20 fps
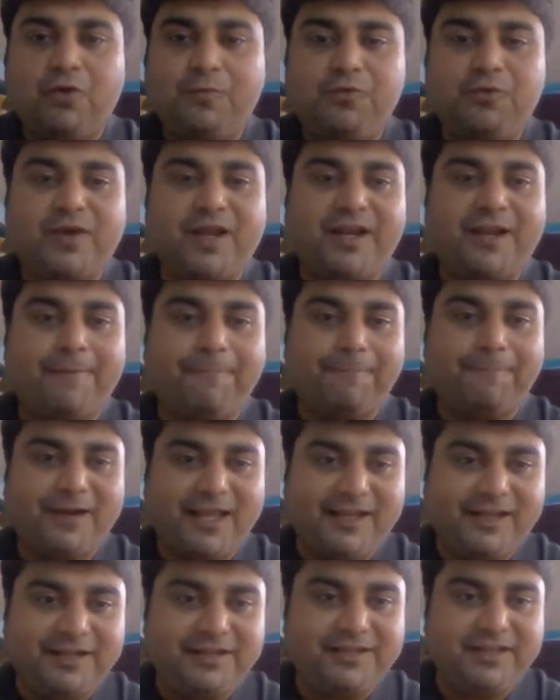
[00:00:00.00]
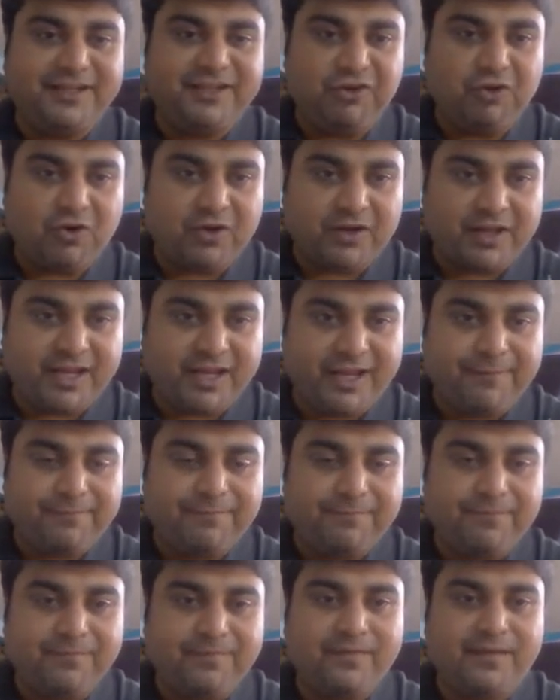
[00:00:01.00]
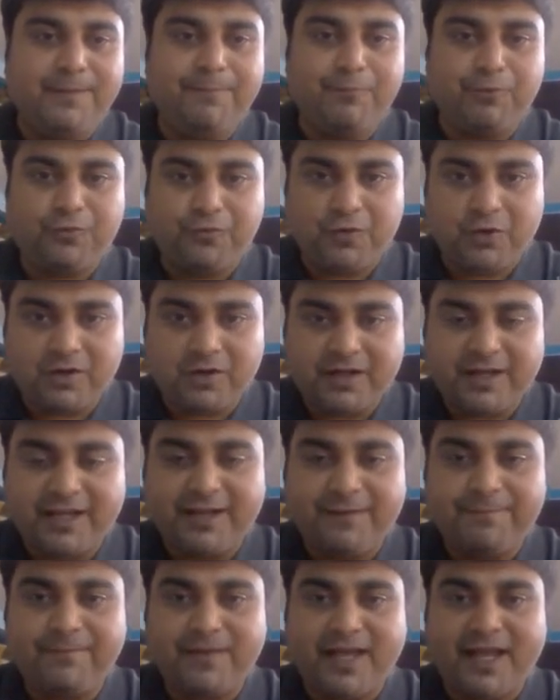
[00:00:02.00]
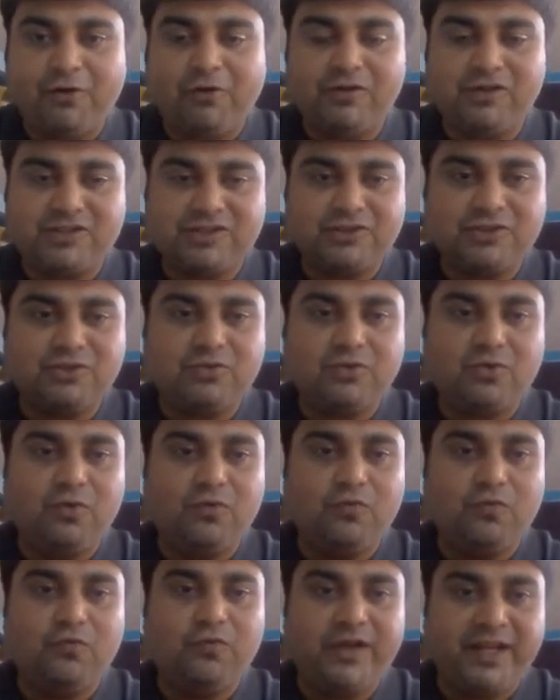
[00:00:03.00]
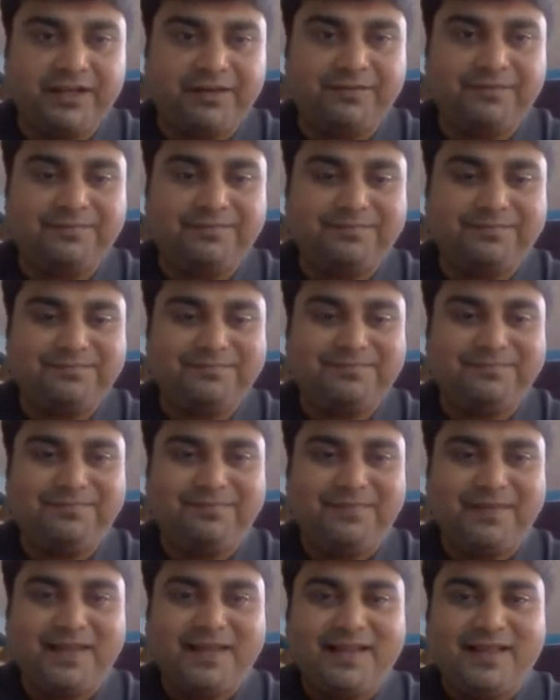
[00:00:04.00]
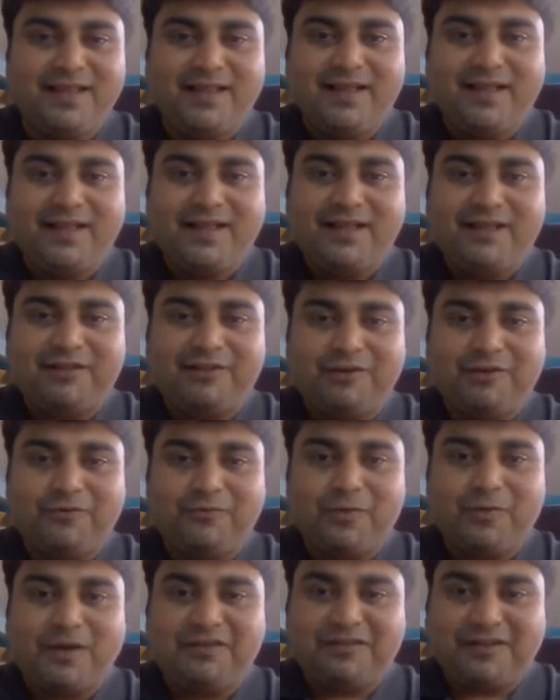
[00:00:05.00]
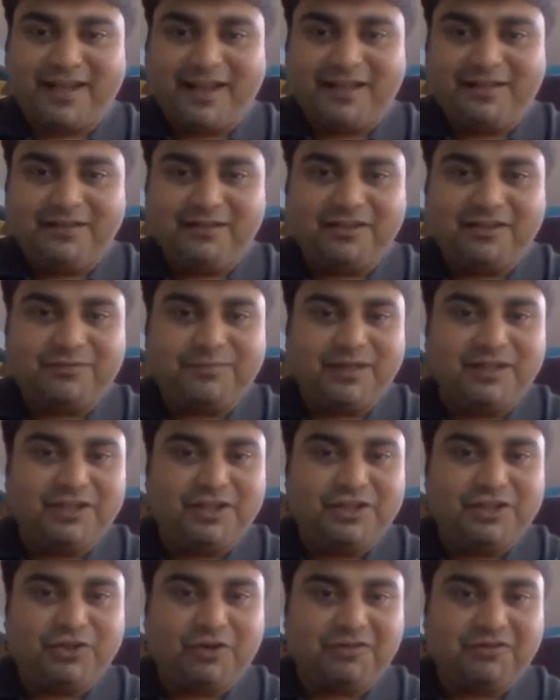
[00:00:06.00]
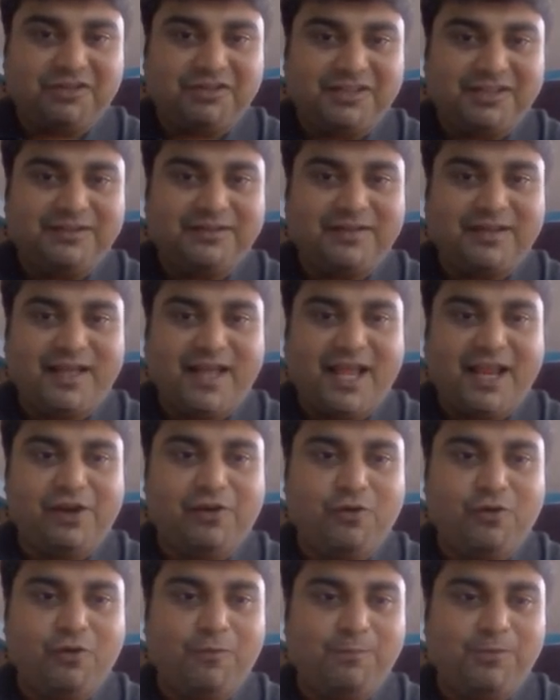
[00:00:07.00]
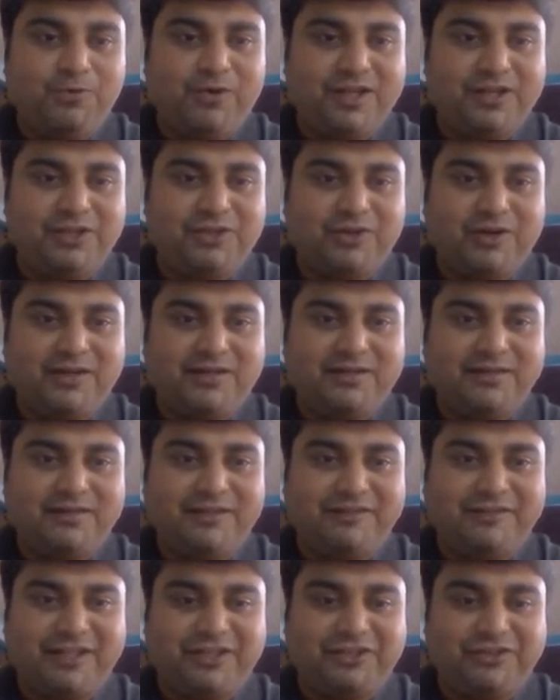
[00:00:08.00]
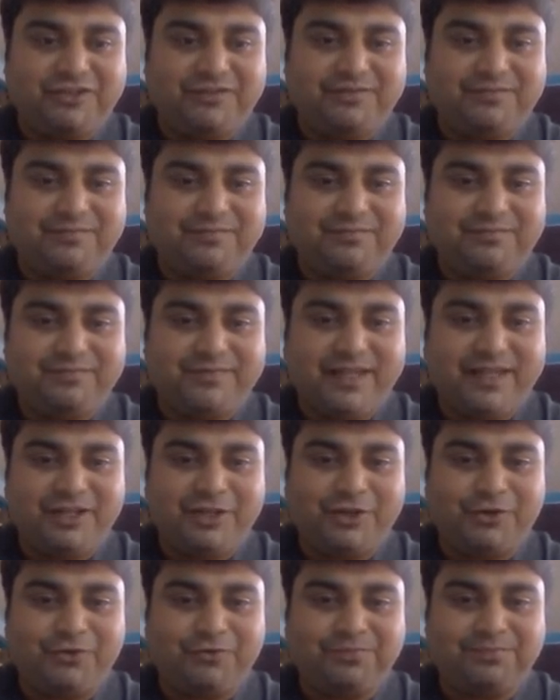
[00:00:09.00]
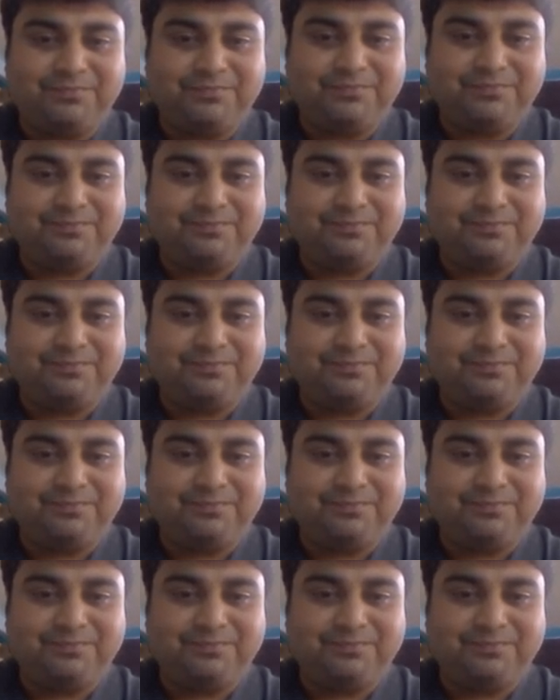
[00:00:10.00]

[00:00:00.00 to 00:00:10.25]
I hope you can apply it in your game, improve your game, and also win. So once again, this is Manthan Choksey, and hope you enjoyed the session. Thank you.